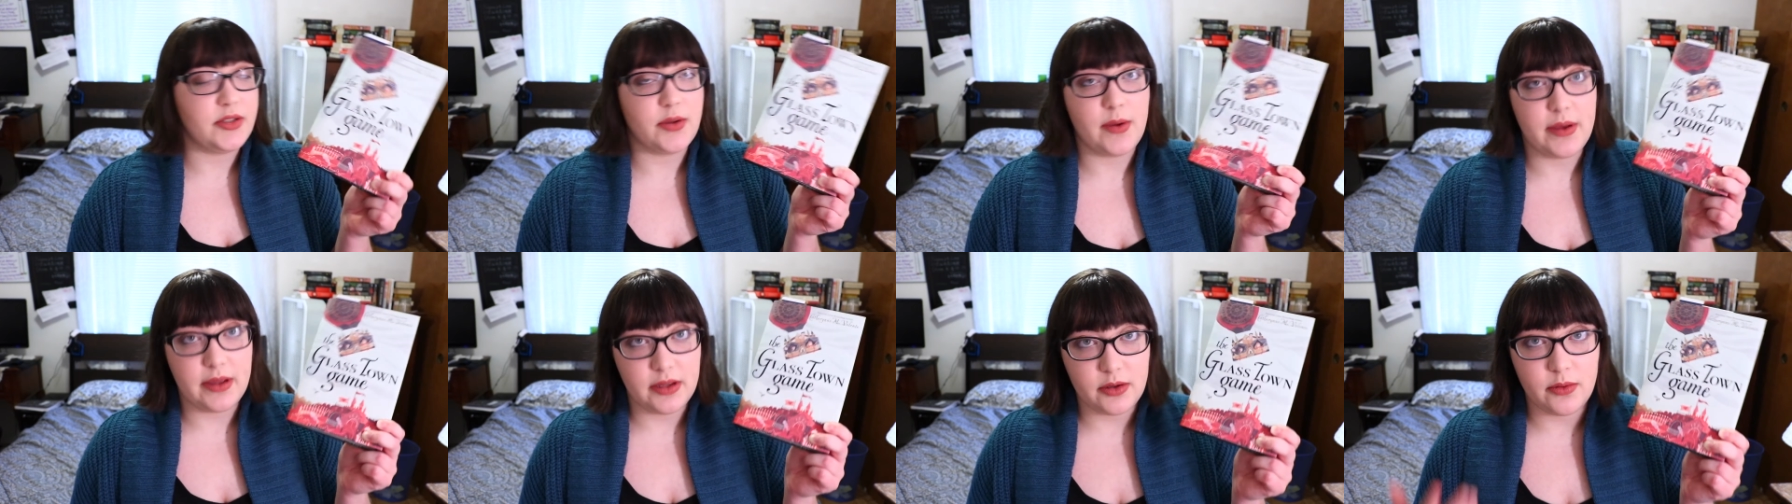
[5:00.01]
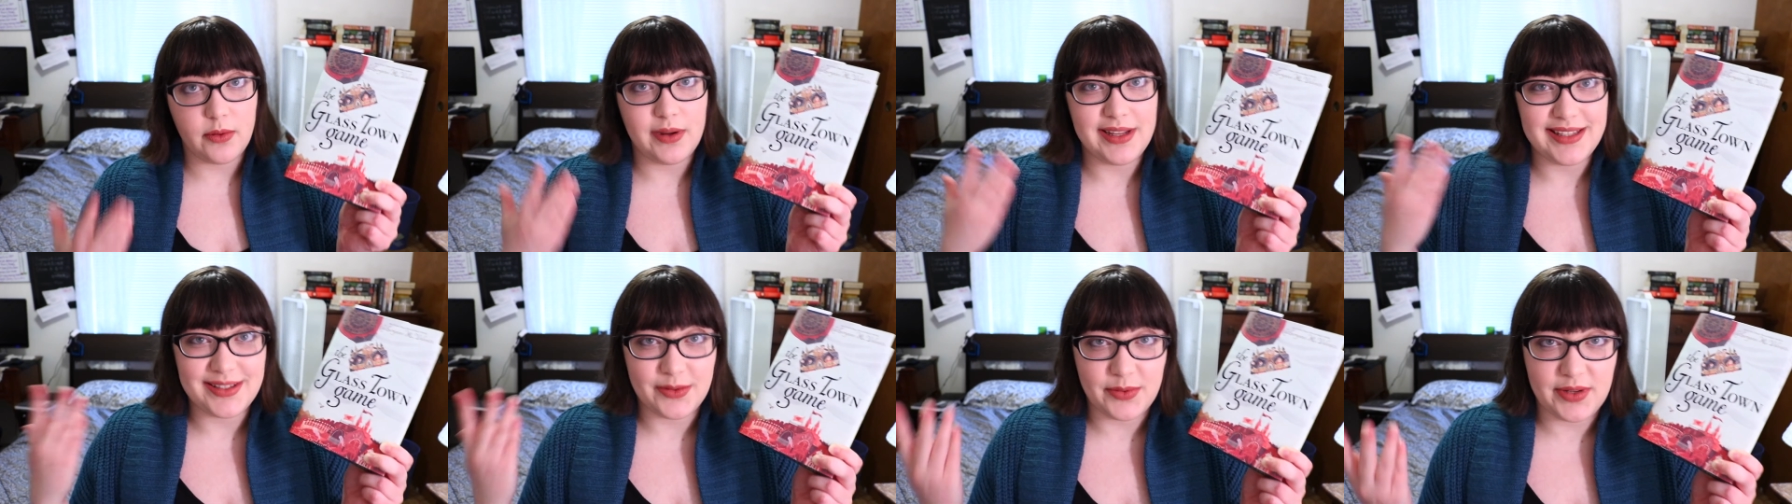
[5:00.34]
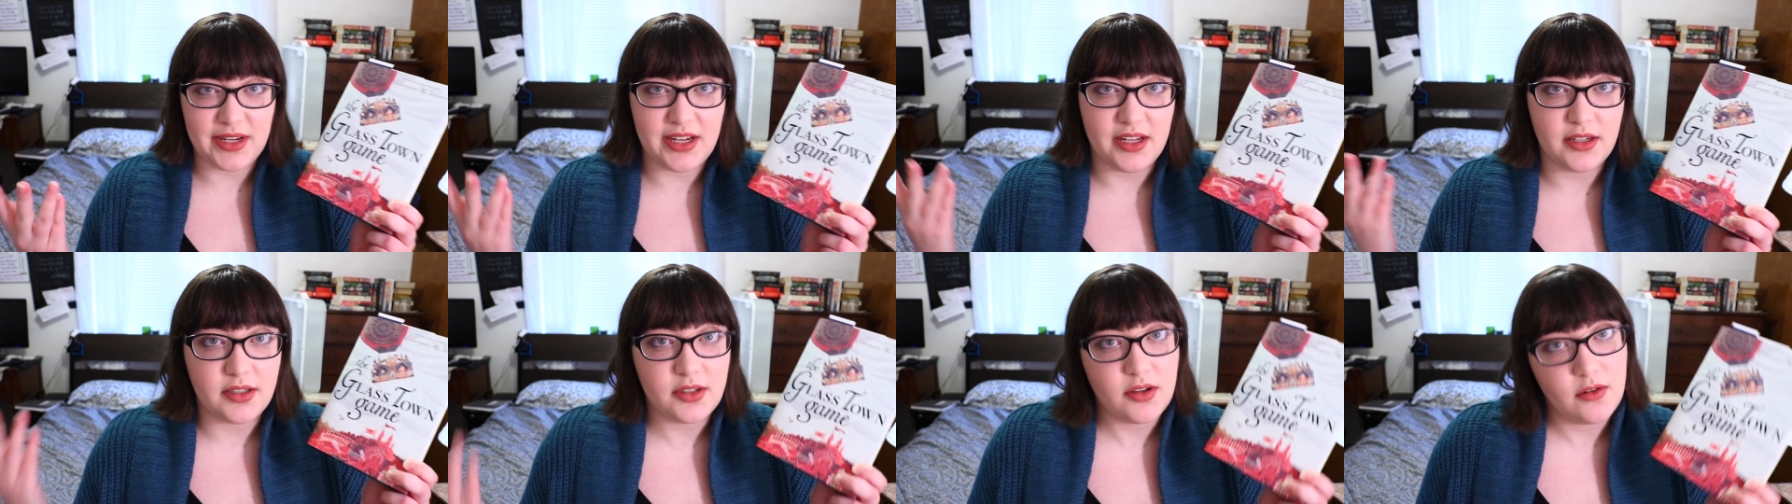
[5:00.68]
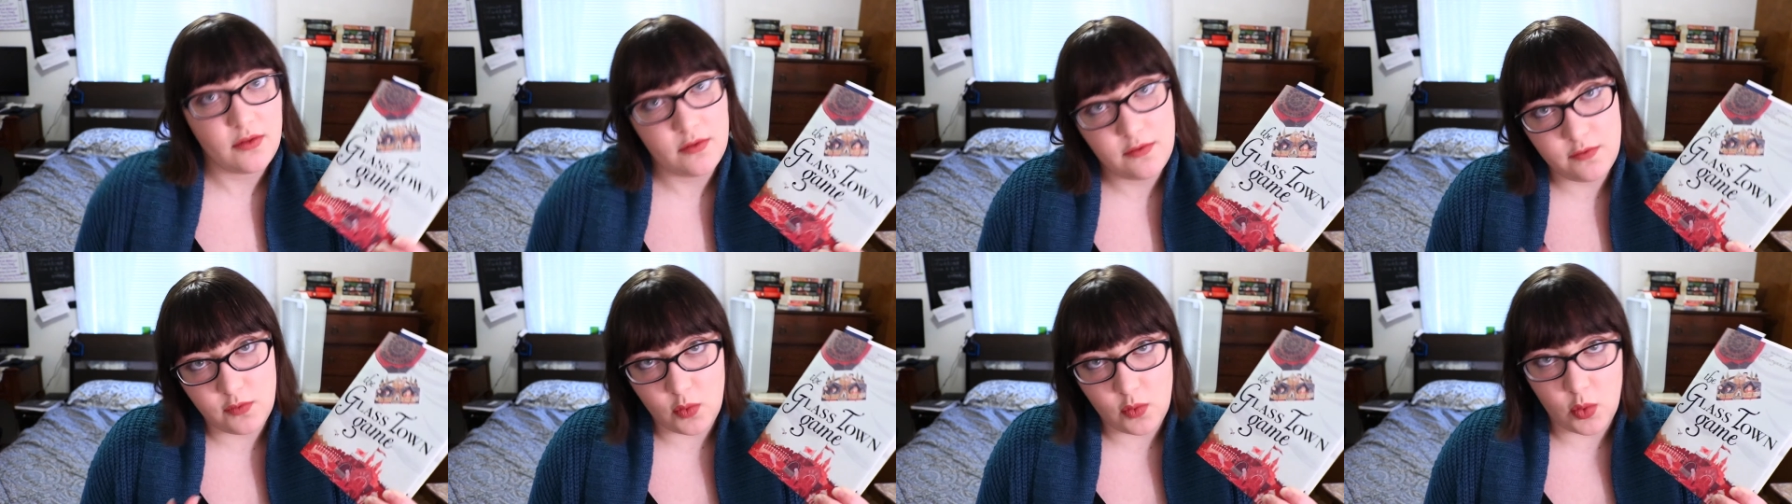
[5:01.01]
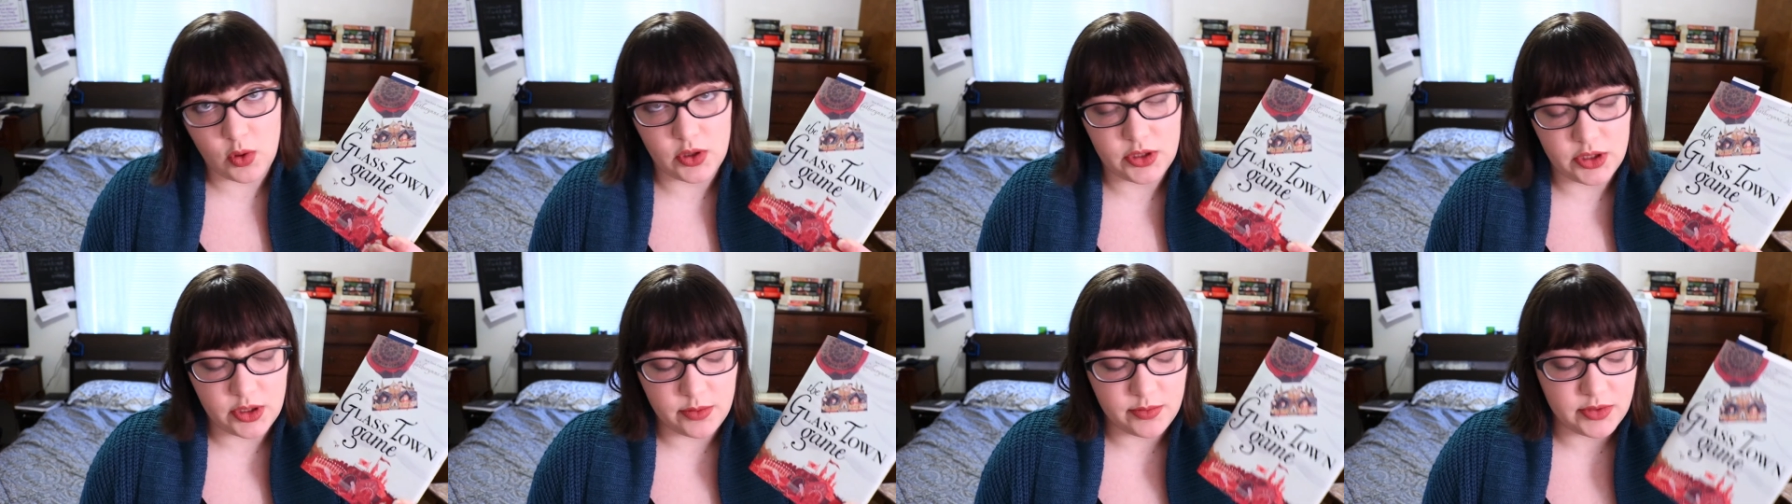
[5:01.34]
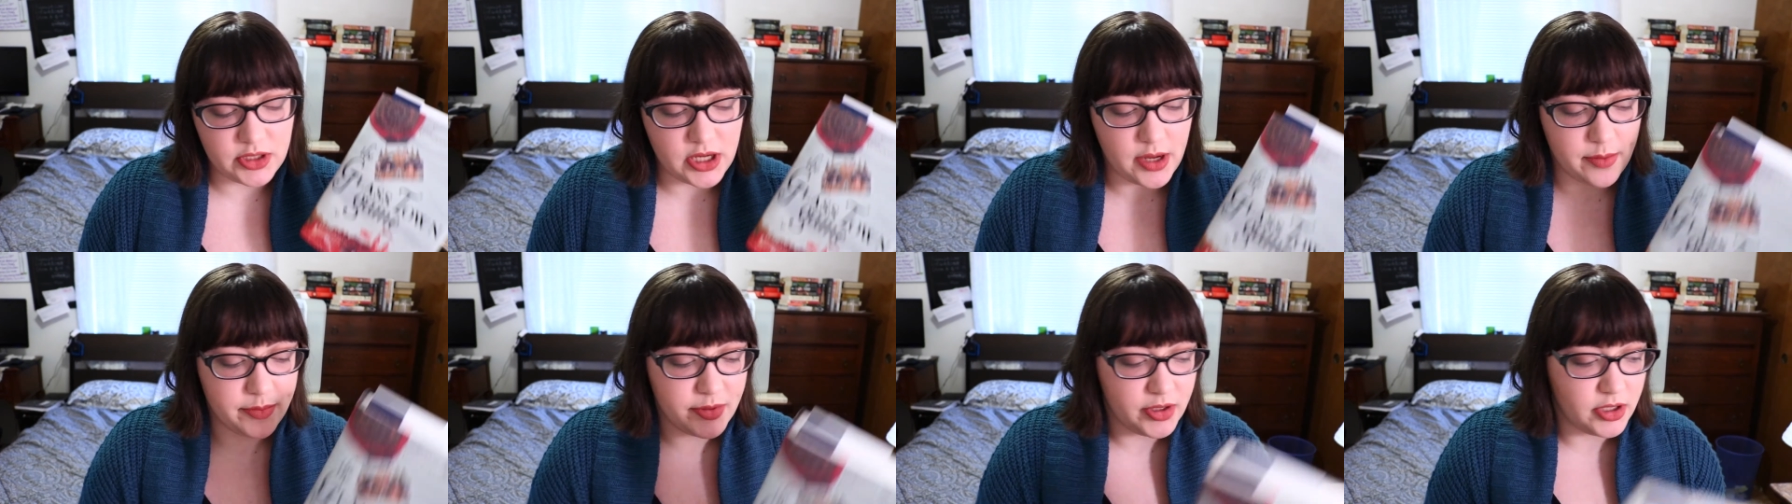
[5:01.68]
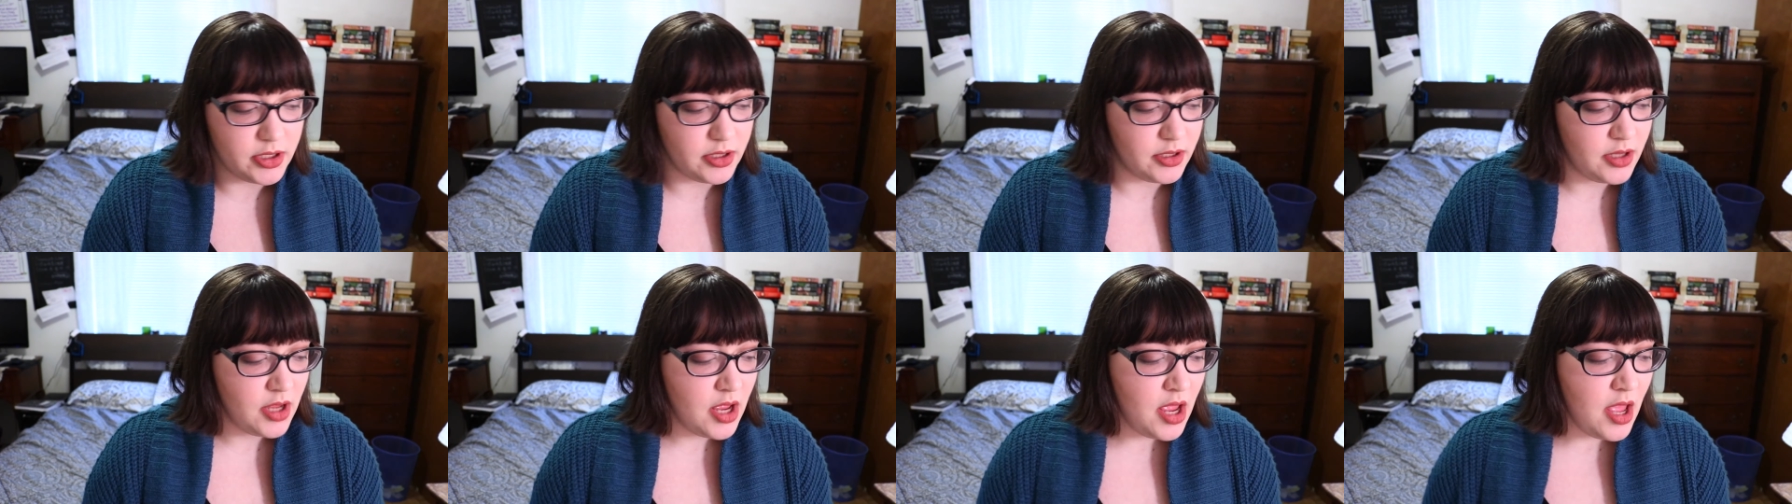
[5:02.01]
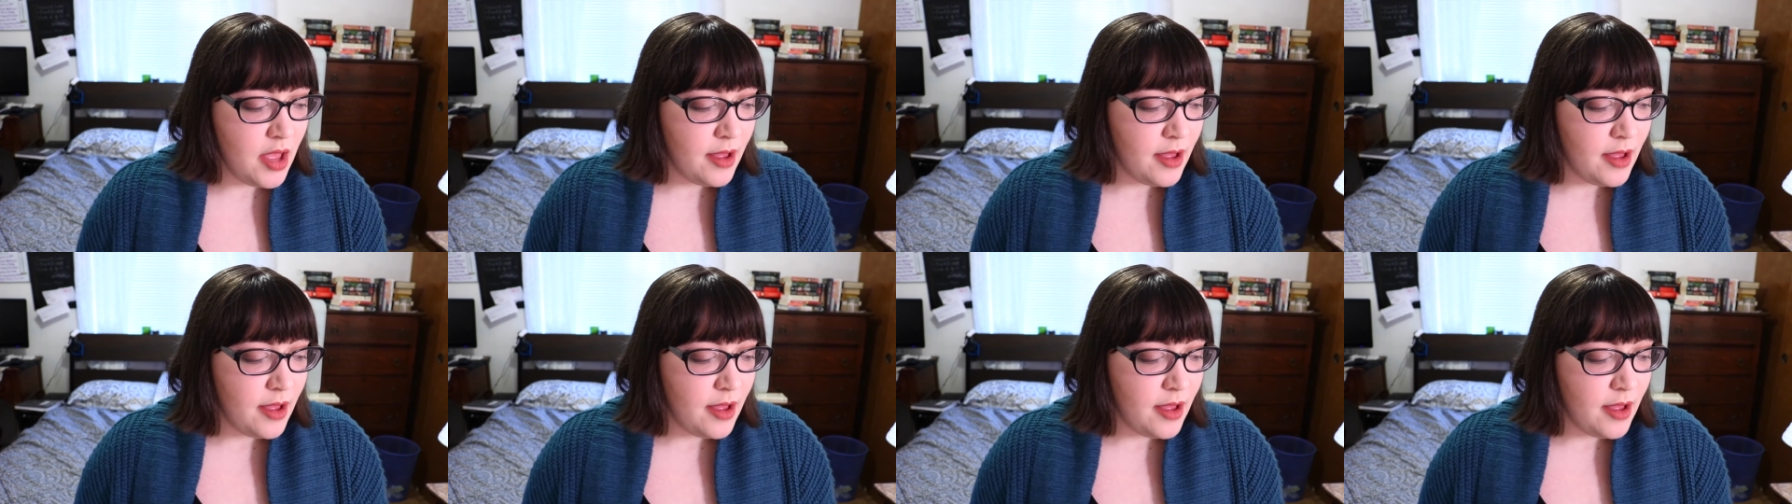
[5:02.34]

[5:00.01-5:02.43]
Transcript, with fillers: so I could always read it for Tome Topple.